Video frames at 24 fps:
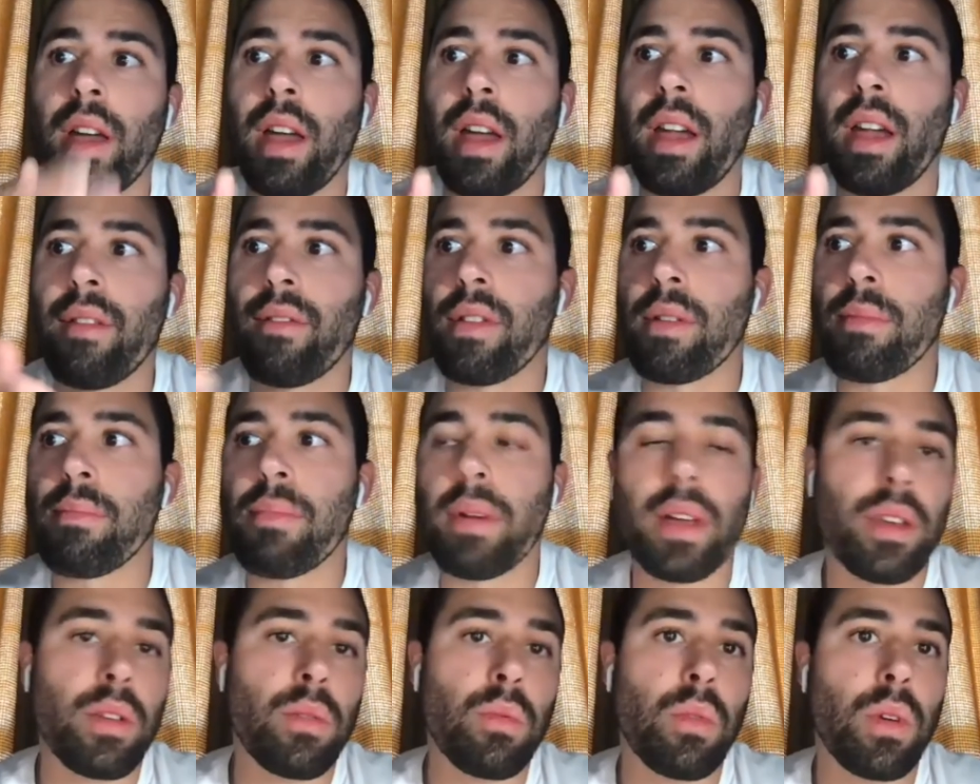
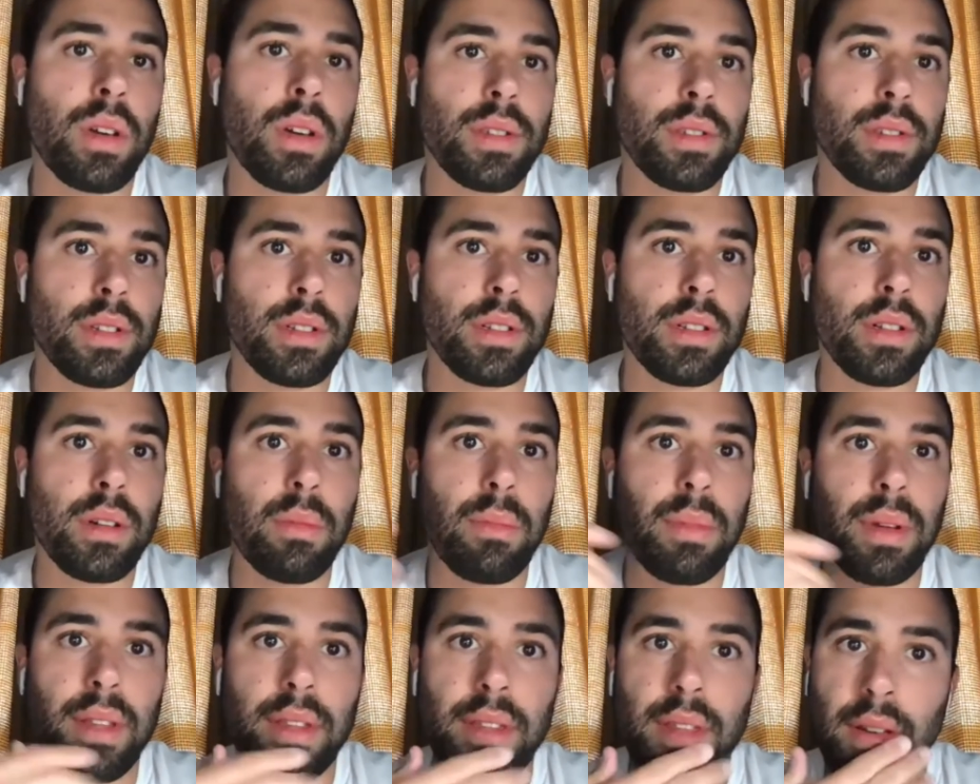everybody was a little
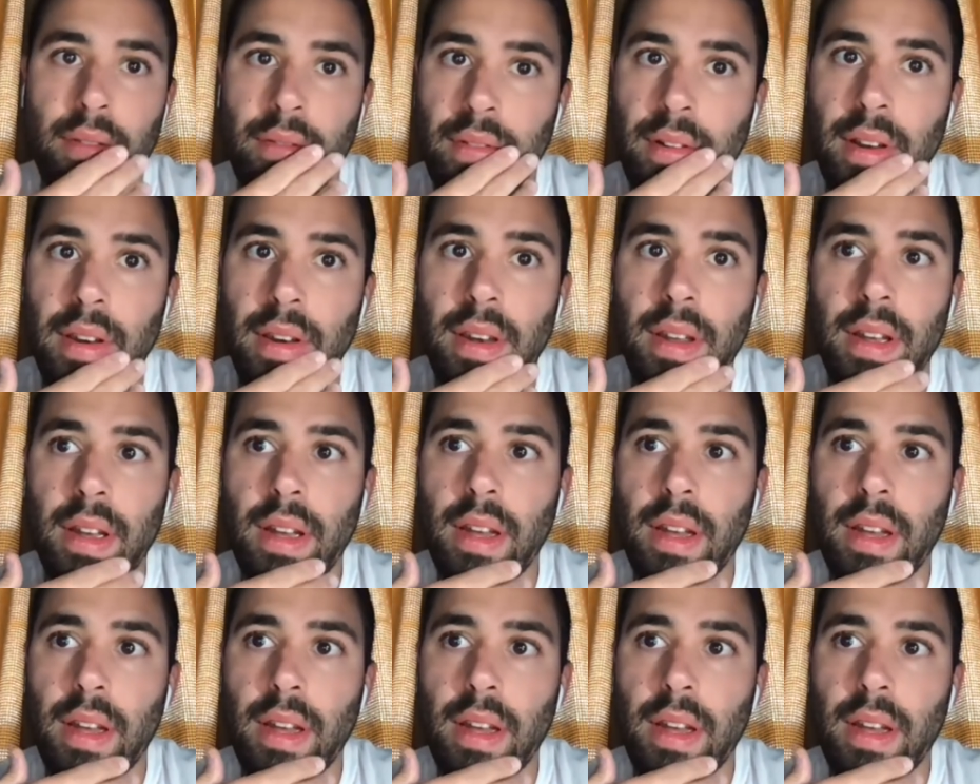bit different,